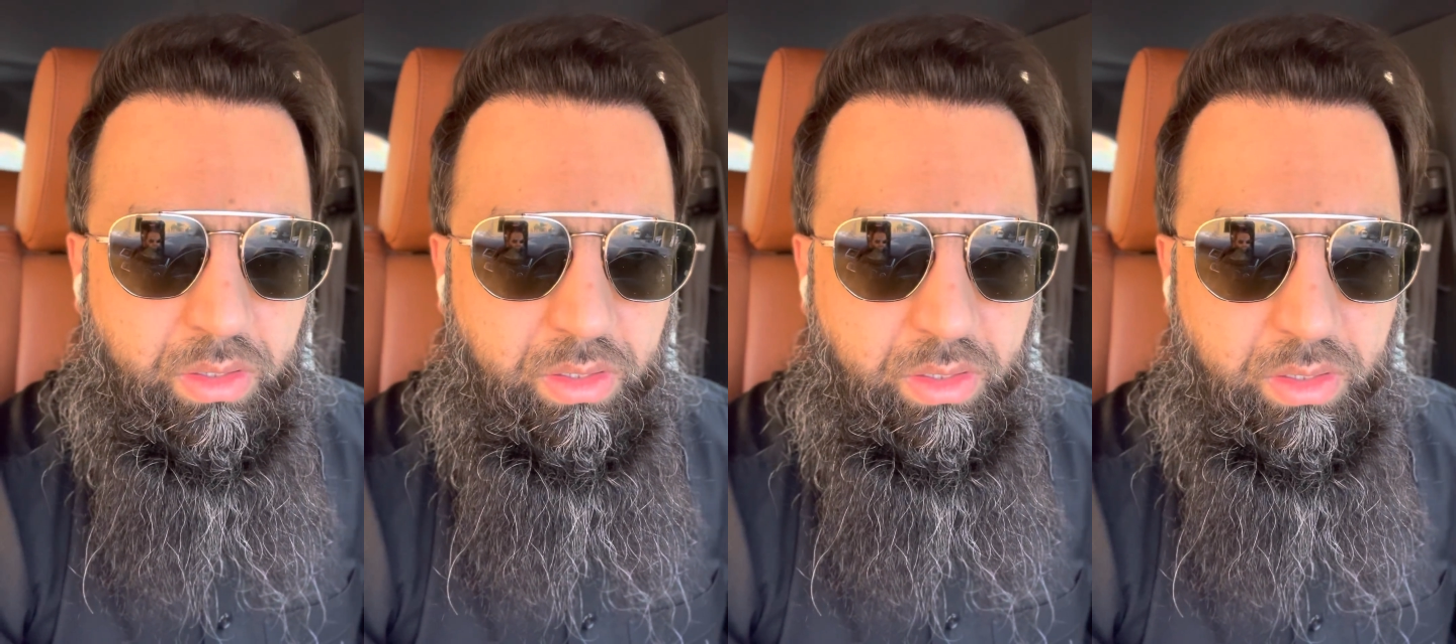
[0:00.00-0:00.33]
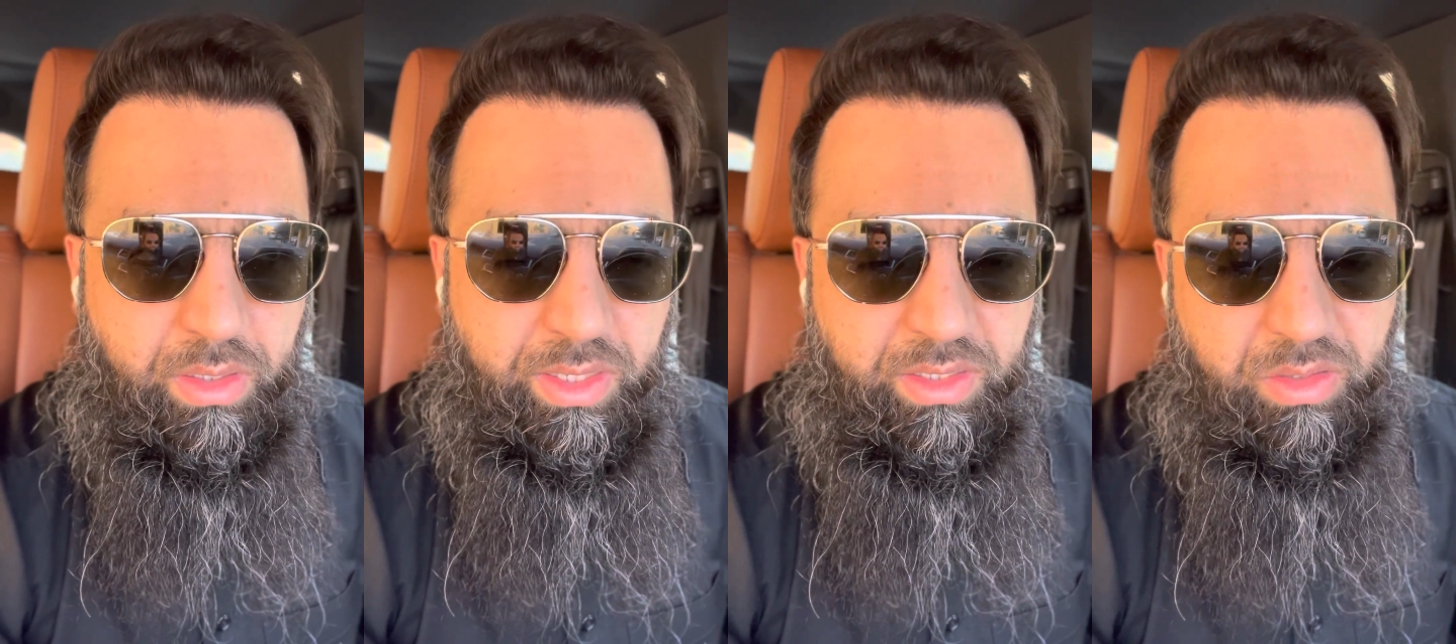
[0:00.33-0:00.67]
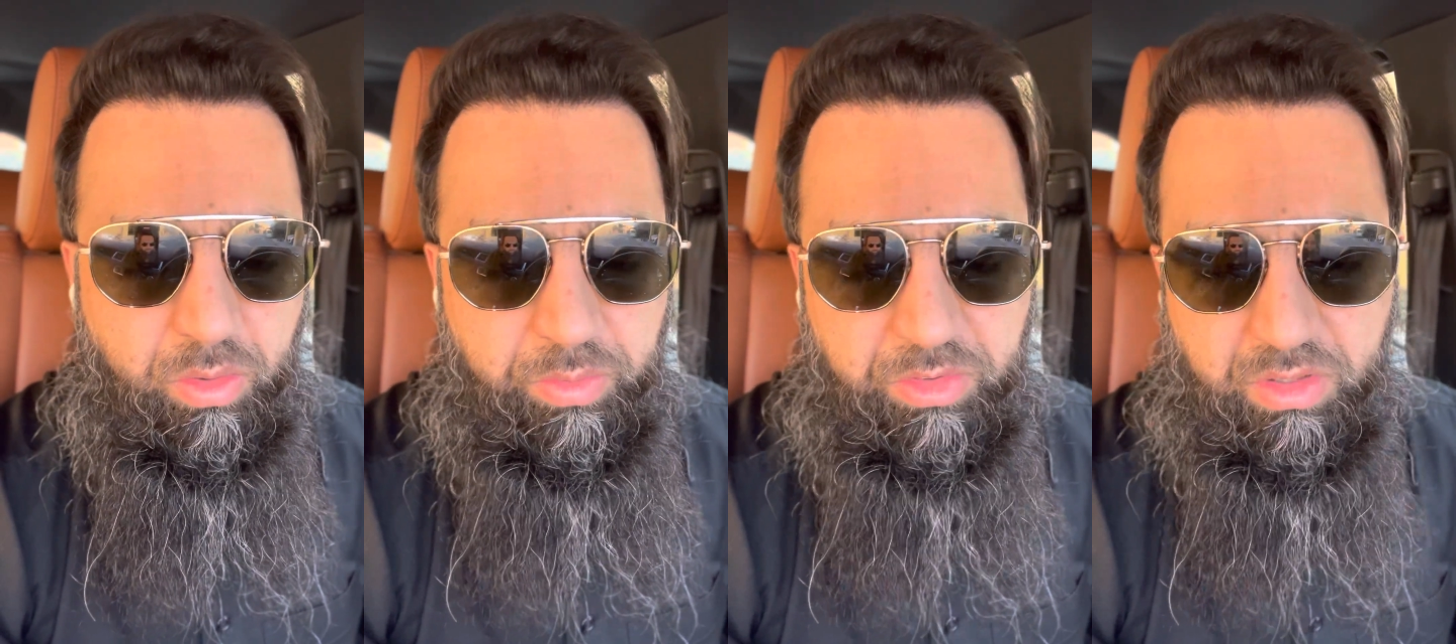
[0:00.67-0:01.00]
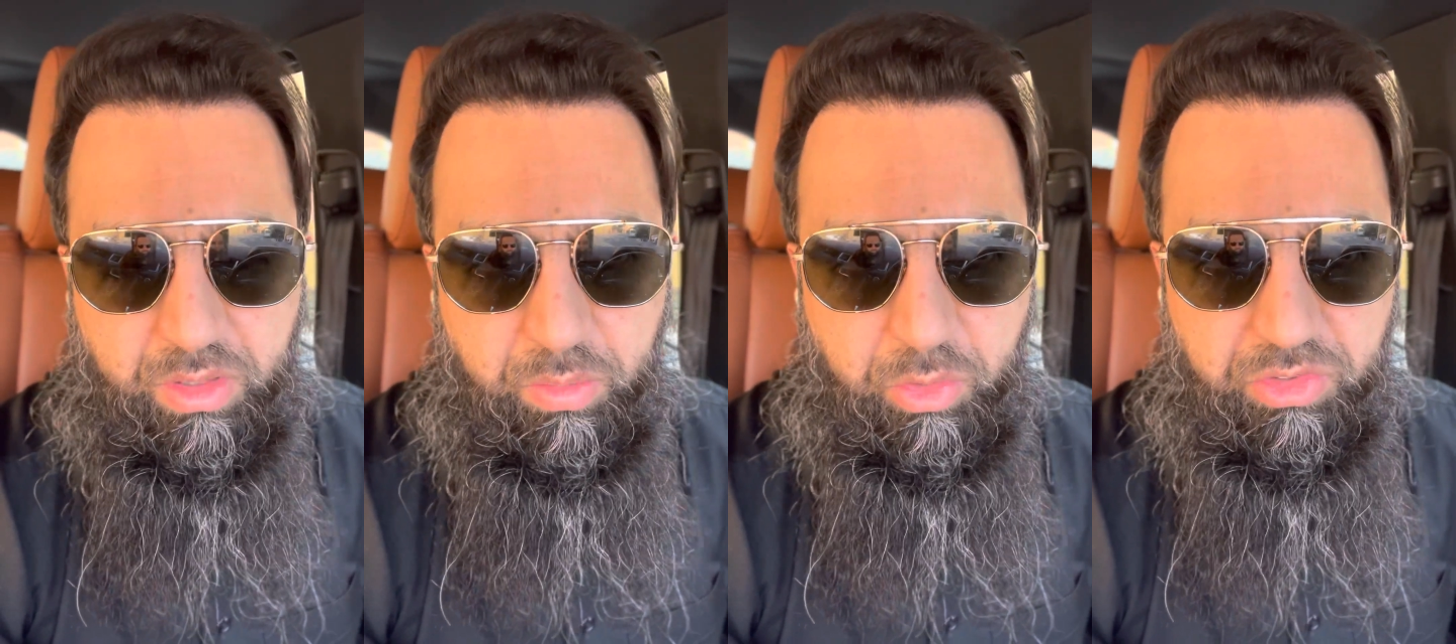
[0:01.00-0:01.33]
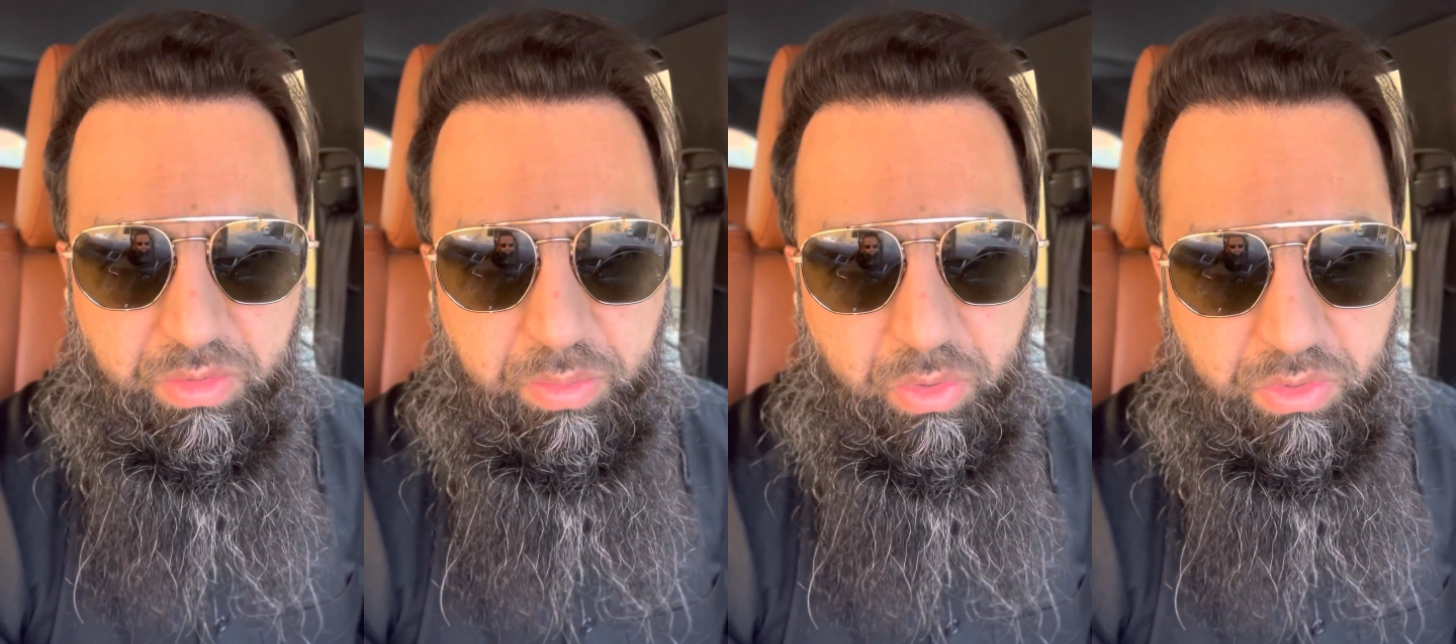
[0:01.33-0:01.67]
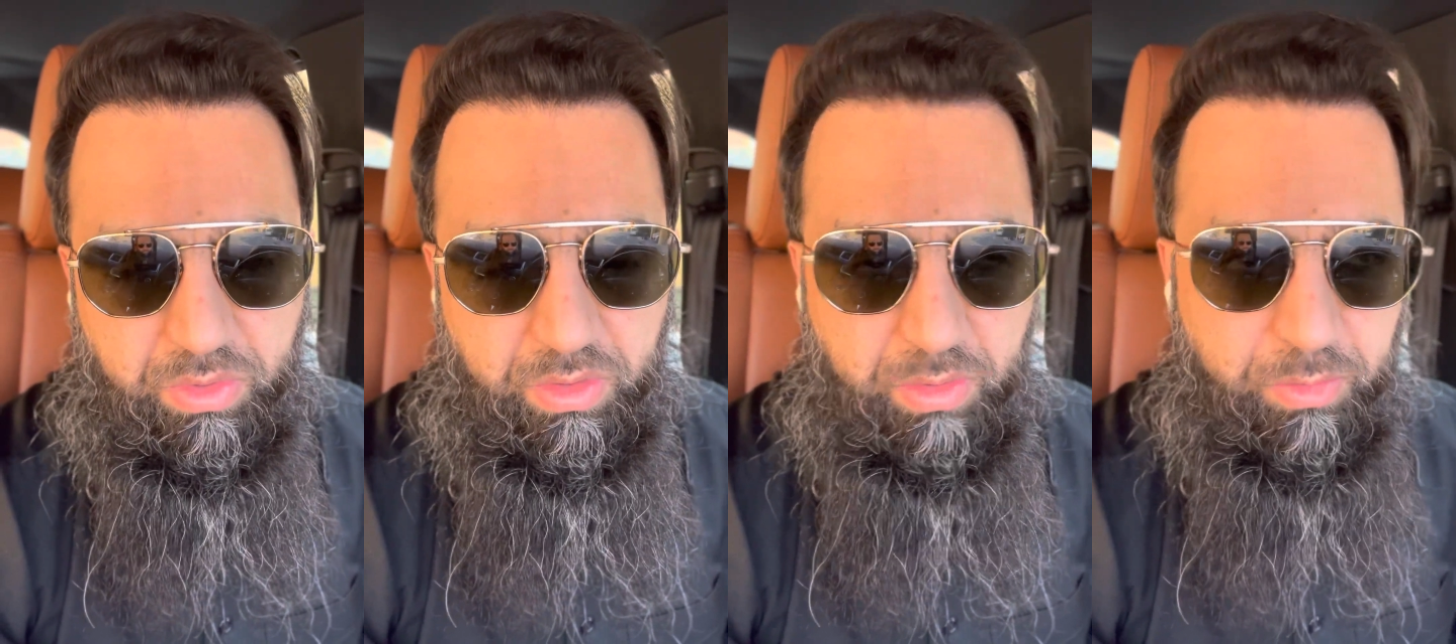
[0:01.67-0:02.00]
uh, and obviously the most
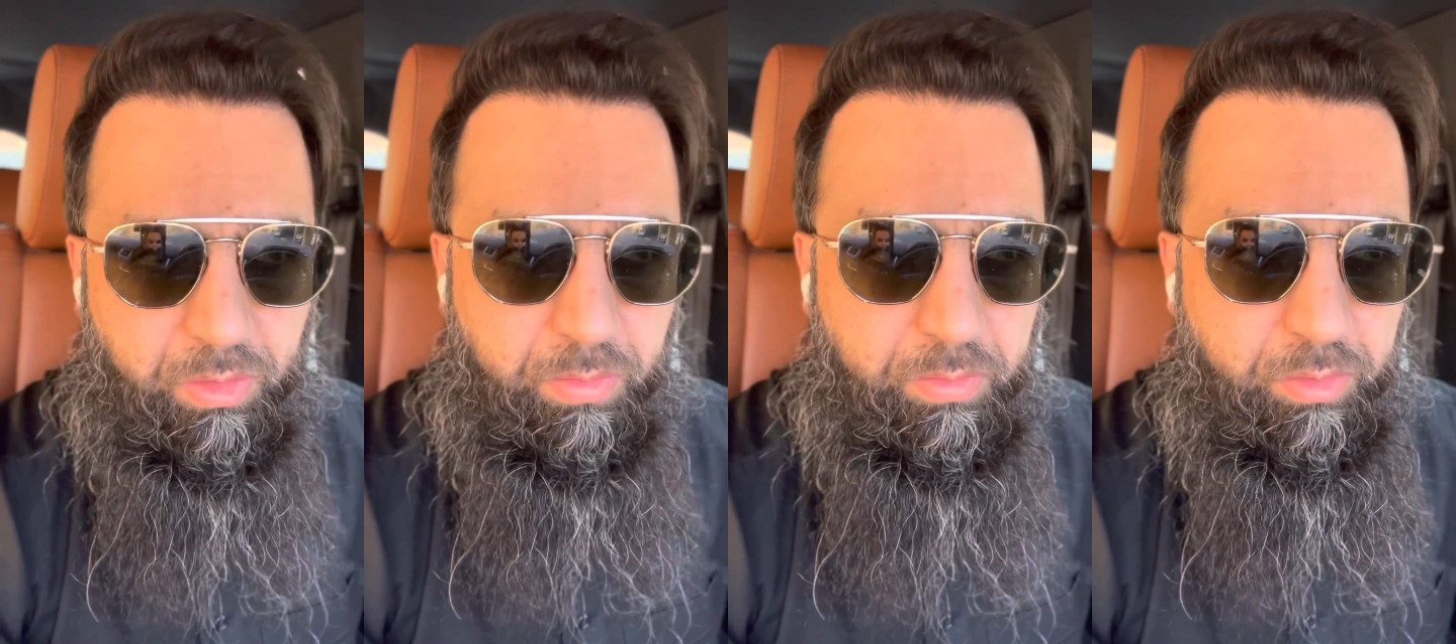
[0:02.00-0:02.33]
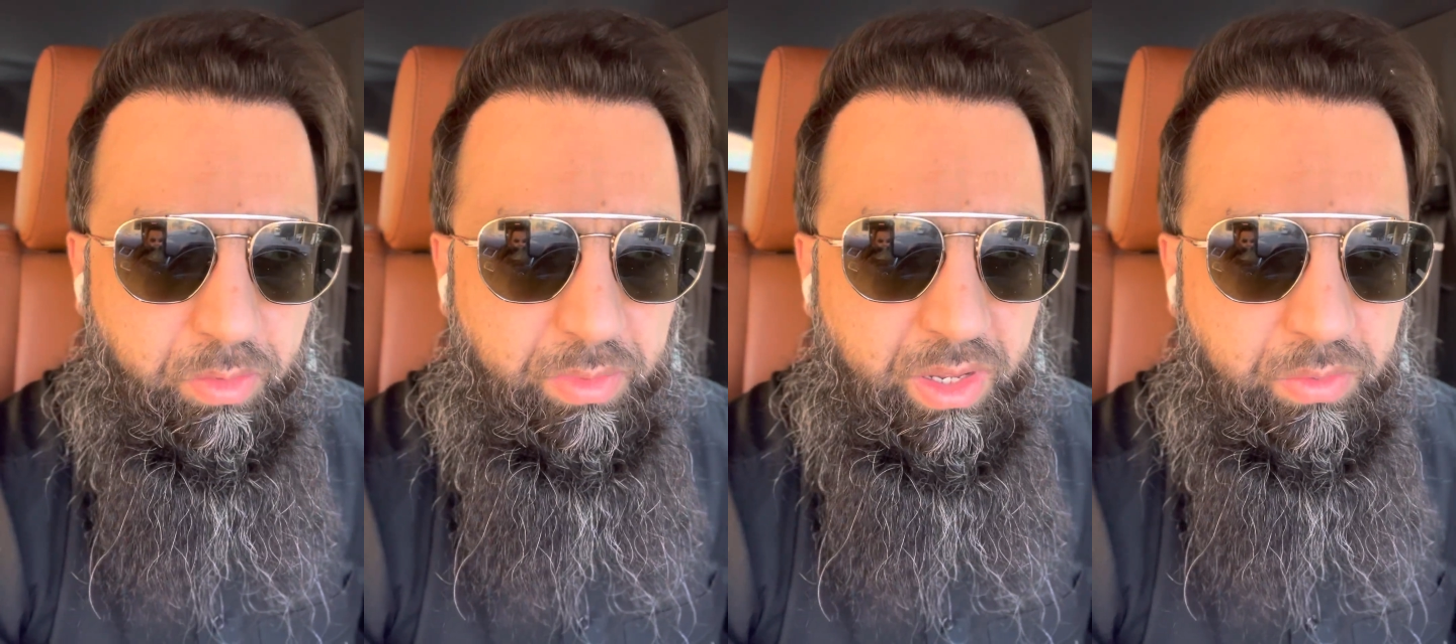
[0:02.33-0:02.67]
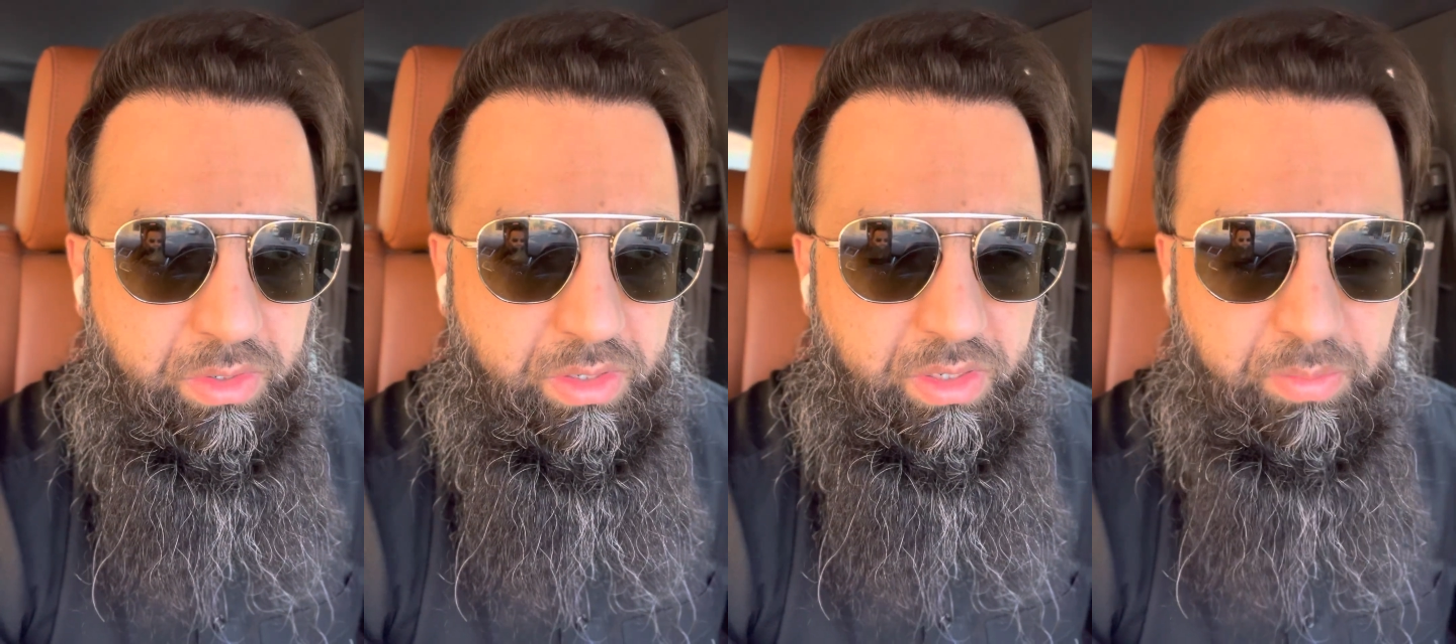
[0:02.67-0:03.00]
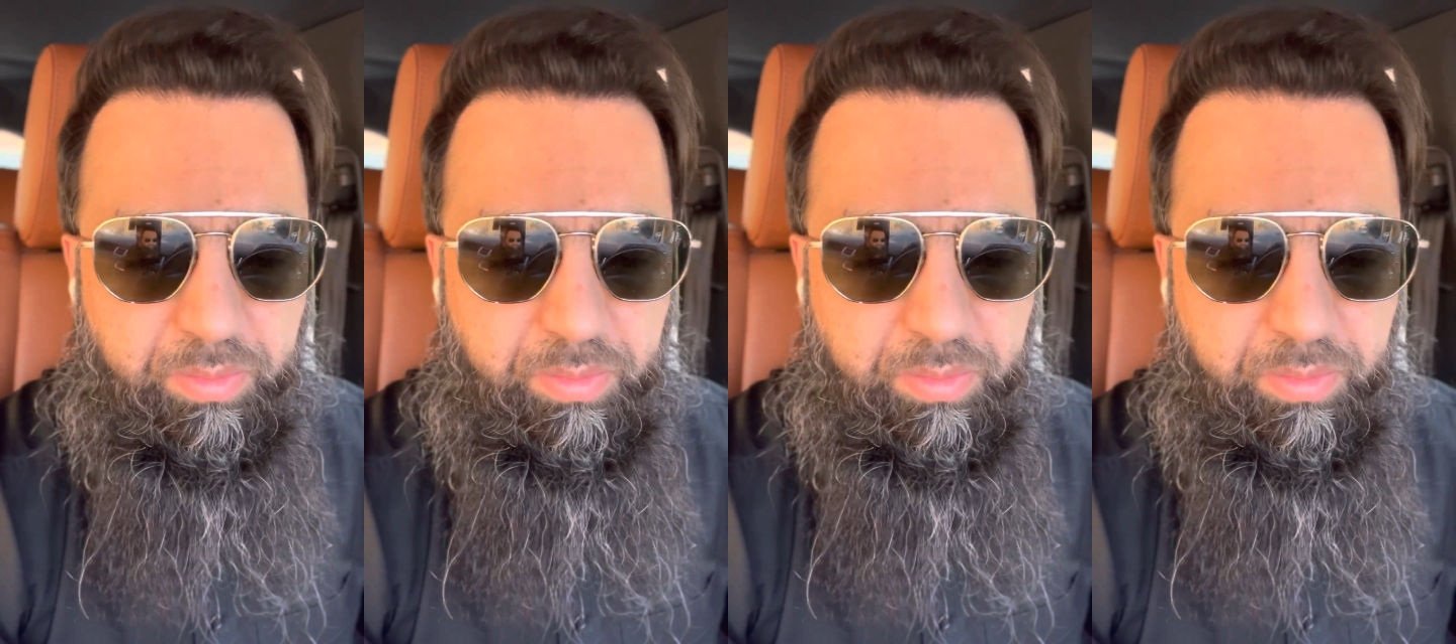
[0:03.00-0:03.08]
important thing from from our